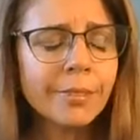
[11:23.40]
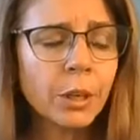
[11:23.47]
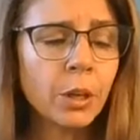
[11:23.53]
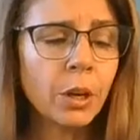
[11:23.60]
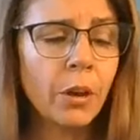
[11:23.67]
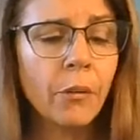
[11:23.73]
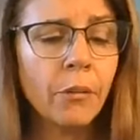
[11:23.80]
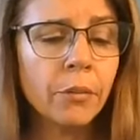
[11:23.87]

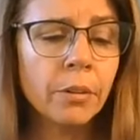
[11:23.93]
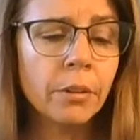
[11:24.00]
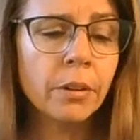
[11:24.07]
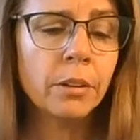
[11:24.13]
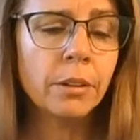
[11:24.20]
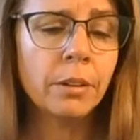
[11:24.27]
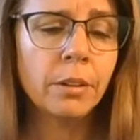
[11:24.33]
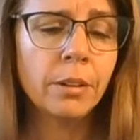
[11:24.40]
You know,
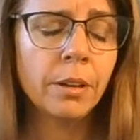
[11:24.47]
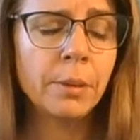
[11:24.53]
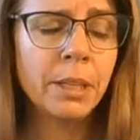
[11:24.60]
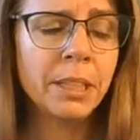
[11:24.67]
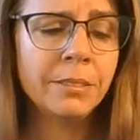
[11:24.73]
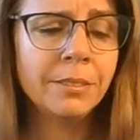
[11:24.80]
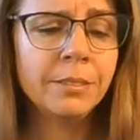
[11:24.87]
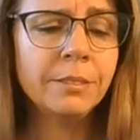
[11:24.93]
I
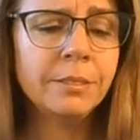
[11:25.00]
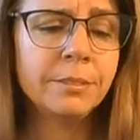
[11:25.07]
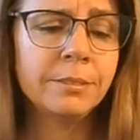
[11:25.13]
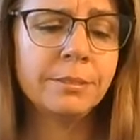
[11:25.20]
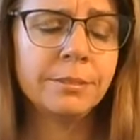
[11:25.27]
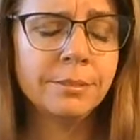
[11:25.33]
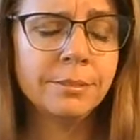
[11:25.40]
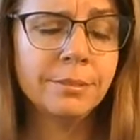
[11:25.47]
mean,
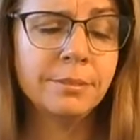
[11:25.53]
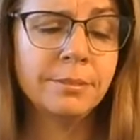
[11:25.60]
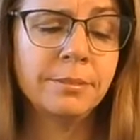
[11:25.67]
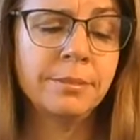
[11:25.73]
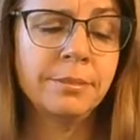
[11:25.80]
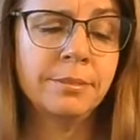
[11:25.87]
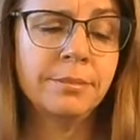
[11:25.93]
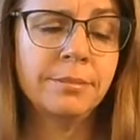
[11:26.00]

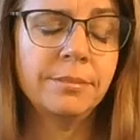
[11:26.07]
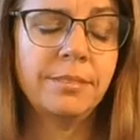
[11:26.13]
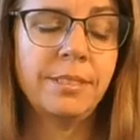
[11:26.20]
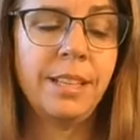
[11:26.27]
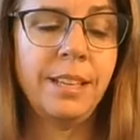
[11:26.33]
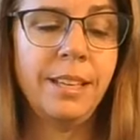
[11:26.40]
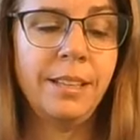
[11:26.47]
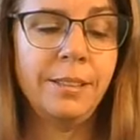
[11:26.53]

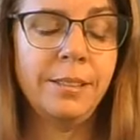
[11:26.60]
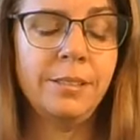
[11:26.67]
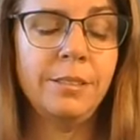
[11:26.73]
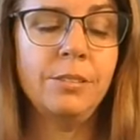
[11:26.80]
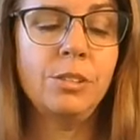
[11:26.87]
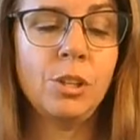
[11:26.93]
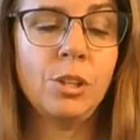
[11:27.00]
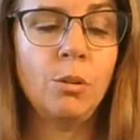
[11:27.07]

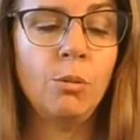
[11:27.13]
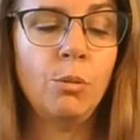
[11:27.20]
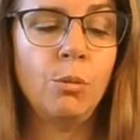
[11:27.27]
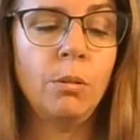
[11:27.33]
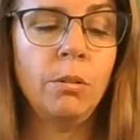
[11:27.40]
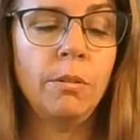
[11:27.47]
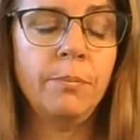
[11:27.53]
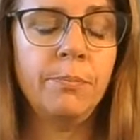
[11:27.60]
and
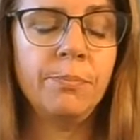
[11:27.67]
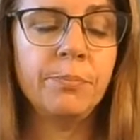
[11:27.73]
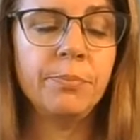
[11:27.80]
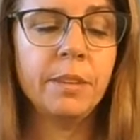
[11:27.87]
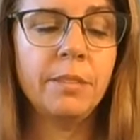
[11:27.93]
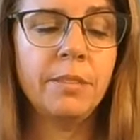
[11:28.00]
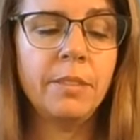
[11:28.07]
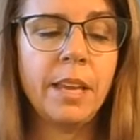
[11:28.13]
so
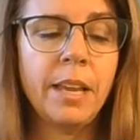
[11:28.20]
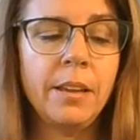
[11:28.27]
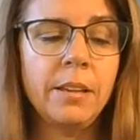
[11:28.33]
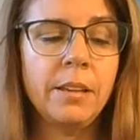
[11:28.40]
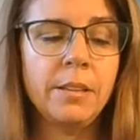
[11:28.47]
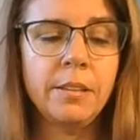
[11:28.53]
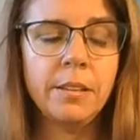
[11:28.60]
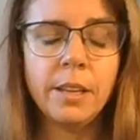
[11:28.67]

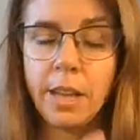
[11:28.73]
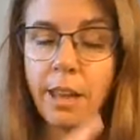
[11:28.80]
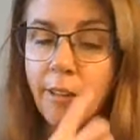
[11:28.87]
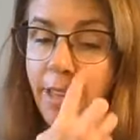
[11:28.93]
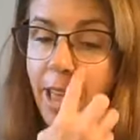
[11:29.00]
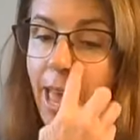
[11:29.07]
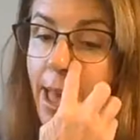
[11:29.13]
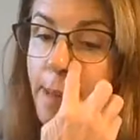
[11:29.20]
they
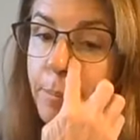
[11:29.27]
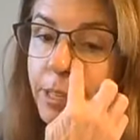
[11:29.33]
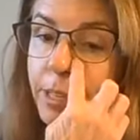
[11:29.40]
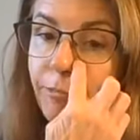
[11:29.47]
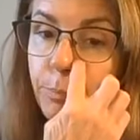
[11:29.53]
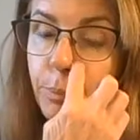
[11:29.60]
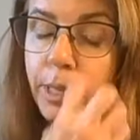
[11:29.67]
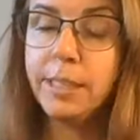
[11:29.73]
have a habit
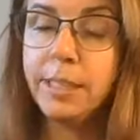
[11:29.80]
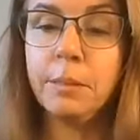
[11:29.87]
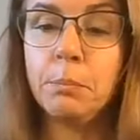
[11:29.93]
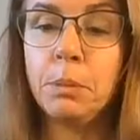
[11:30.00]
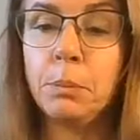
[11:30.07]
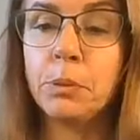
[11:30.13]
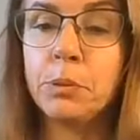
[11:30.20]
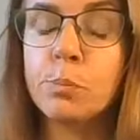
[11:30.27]
of breaking
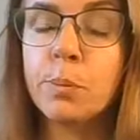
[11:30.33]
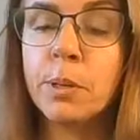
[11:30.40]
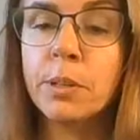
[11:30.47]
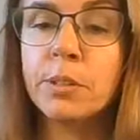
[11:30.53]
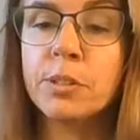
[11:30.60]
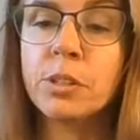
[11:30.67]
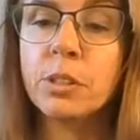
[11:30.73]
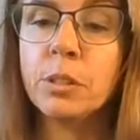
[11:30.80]
people's
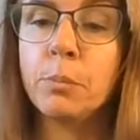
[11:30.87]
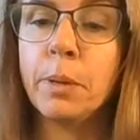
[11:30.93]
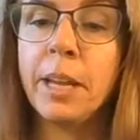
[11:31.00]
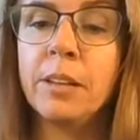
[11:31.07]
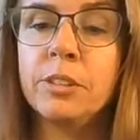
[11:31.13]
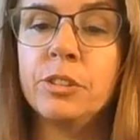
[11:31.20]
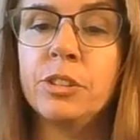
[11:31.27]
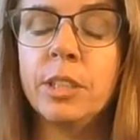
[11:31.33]
personal
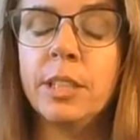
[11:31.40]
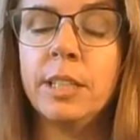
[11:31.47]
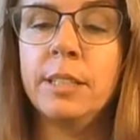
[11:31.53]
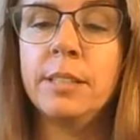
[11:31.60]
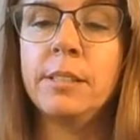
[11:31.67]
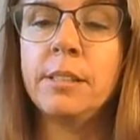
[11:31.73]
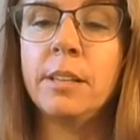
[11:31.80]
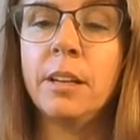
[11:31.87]

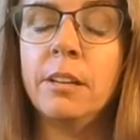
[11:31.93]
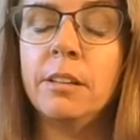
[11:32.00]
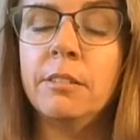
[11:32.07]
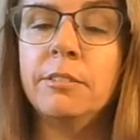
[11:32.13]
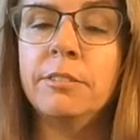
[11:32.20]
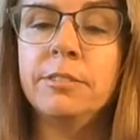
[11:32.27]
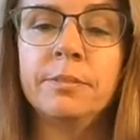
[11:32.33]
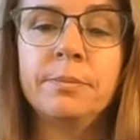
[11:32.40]
boundaries, of
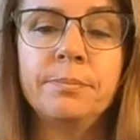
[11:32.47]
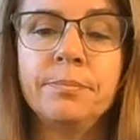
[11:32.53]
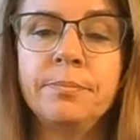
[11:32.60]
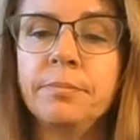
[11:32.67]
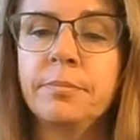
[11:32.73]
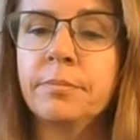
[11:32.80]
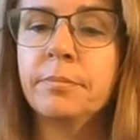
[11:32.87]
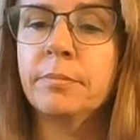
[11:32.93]

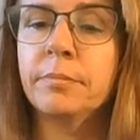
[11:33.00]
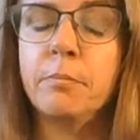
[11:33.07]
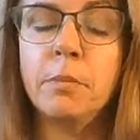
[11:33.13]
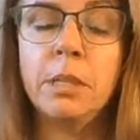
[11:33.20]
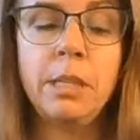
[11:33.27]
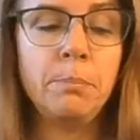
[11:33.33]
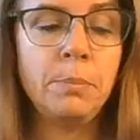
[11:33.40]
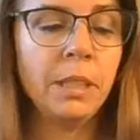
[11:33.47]

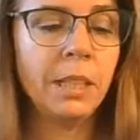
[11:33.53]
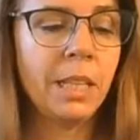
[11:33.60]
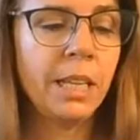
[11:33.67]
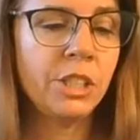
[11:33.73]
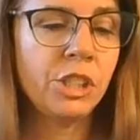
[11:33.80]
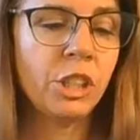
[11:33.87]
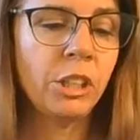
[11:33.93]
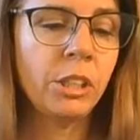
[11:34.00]

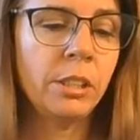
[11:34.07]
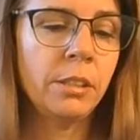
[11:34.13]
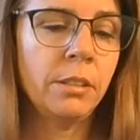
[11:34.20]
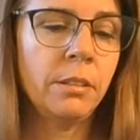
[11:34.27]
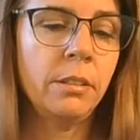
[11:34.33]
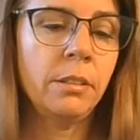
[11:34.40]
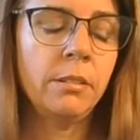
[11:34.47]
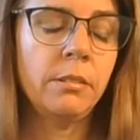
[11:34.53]

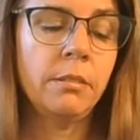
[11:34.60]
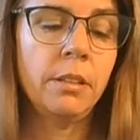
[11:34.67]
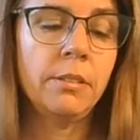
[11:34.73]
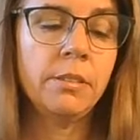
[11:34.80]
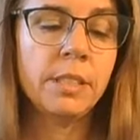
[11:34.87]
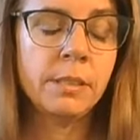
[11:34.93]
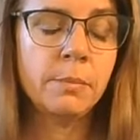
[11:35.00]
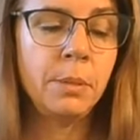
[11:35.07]
manipulation,
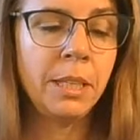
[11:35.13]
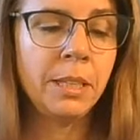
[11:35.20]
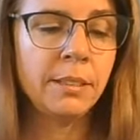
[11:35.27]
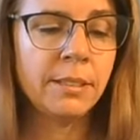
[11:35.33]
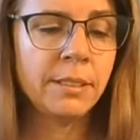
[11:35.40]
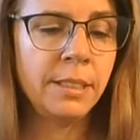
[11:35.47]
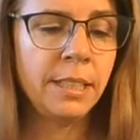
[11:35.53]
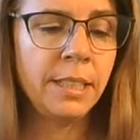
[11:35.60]
being
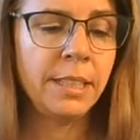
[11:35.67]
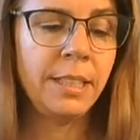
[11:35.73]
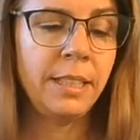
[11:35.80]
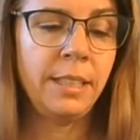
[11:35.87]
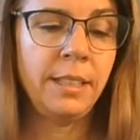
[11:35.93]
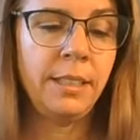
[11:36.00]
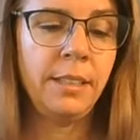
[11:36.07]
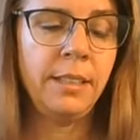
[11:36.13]

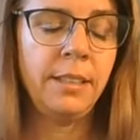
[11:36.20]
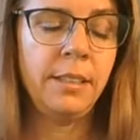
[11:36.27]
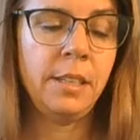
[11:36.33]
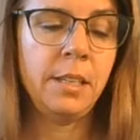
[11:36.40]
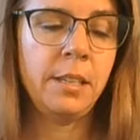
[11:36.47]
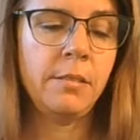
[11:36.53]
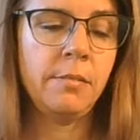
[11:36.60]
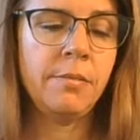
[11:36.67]

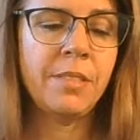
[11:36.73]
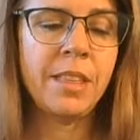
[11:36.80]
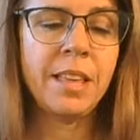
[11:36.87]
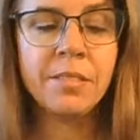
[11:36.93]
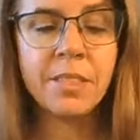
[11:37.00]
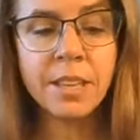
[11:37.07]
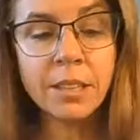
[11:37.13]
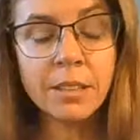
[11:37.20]
sneaky. They
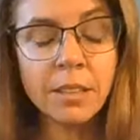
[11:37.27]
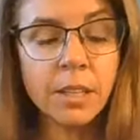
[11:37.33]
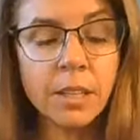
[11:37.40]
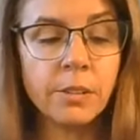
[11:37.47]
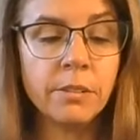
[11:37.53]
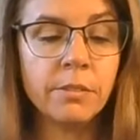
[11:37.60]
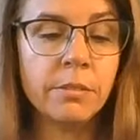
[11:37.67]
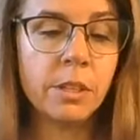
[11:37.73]
think
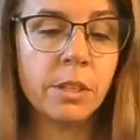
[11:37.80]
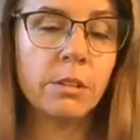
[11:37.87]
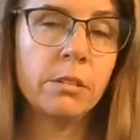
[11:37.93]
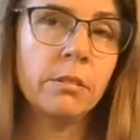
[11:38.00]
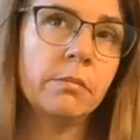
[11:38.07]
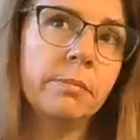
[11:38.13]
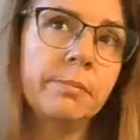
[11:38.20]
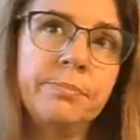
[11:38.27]
they
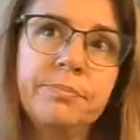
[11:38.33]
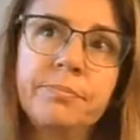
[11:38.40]
they're